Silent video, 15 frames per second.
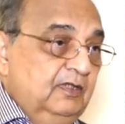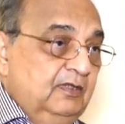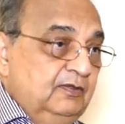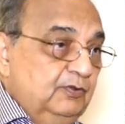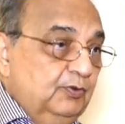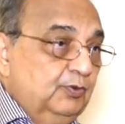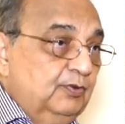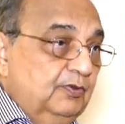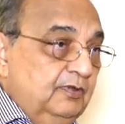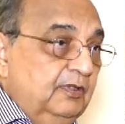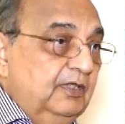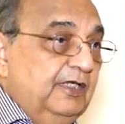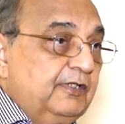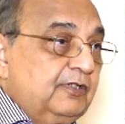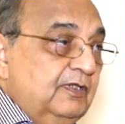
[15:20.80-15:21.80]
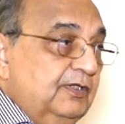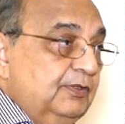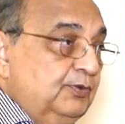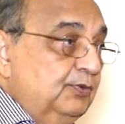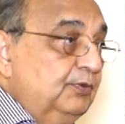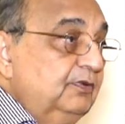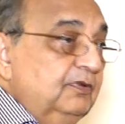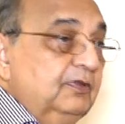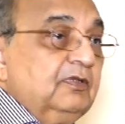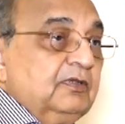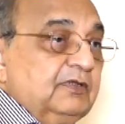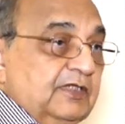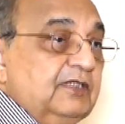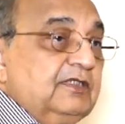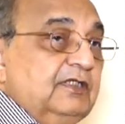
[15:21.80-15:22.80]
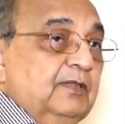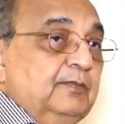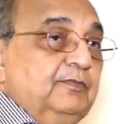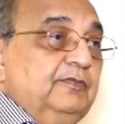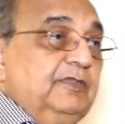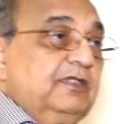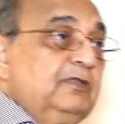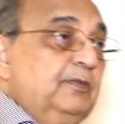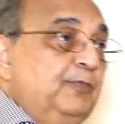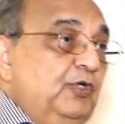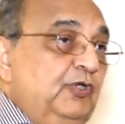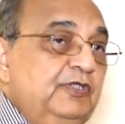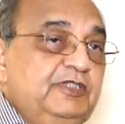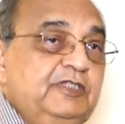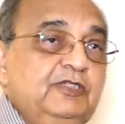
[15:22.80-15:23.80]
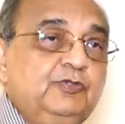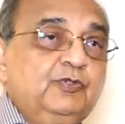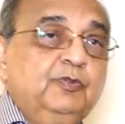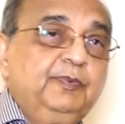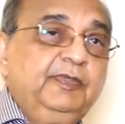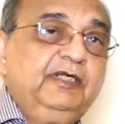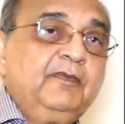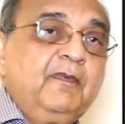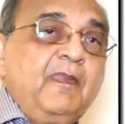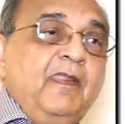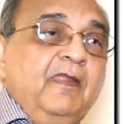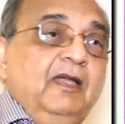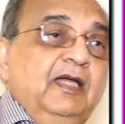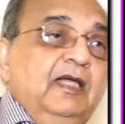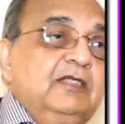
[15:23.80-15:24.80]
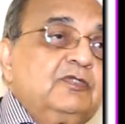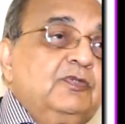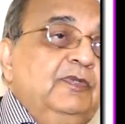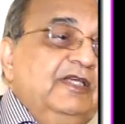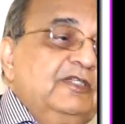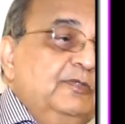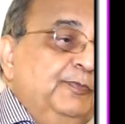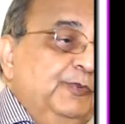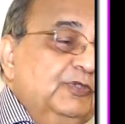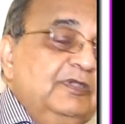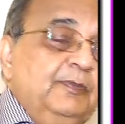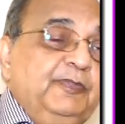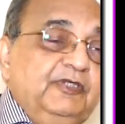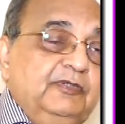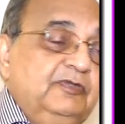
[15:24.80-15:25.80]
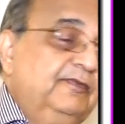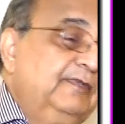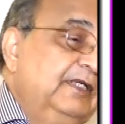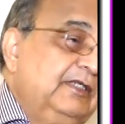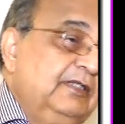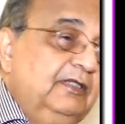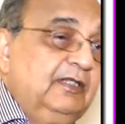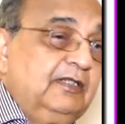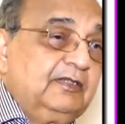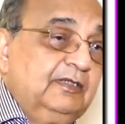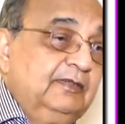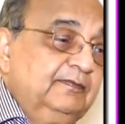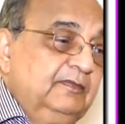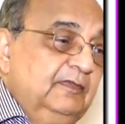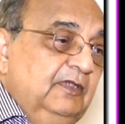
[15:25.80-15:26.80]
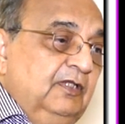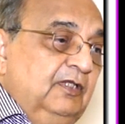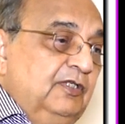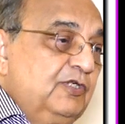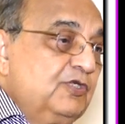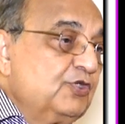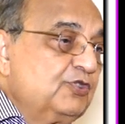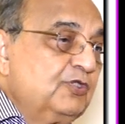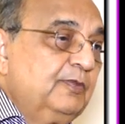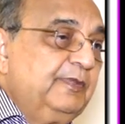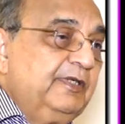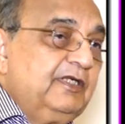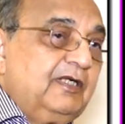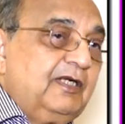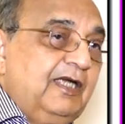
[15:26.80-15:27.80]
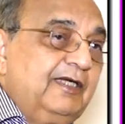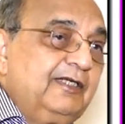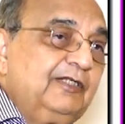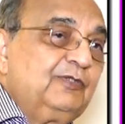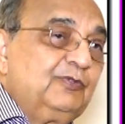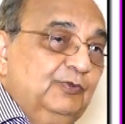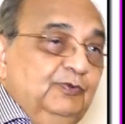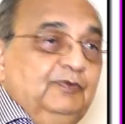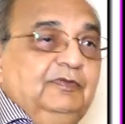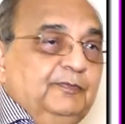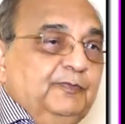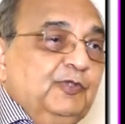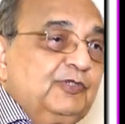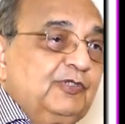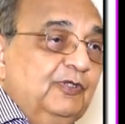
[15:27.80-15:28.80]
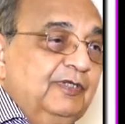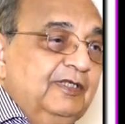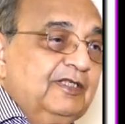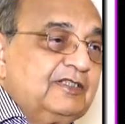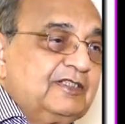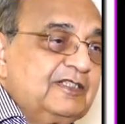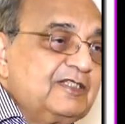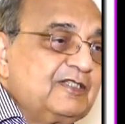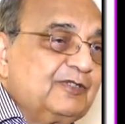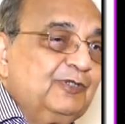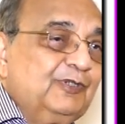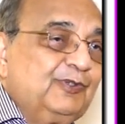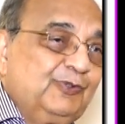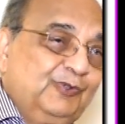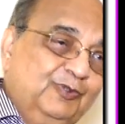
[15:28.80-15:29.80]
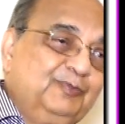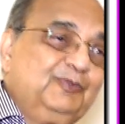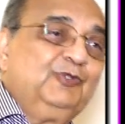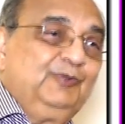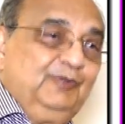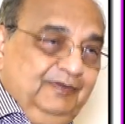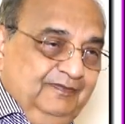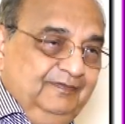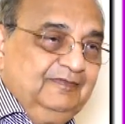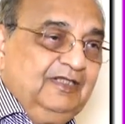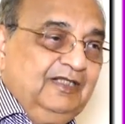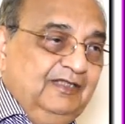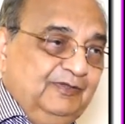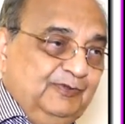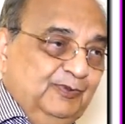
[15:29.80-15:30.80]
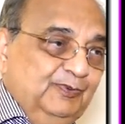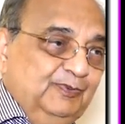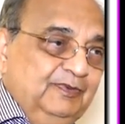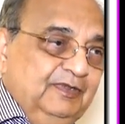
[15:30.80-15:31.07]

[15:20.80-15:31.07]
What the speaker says: Later on you change them. But the policy should be, as soon as you put the patient on ventilator, you should be ready to put on a assist control mode also.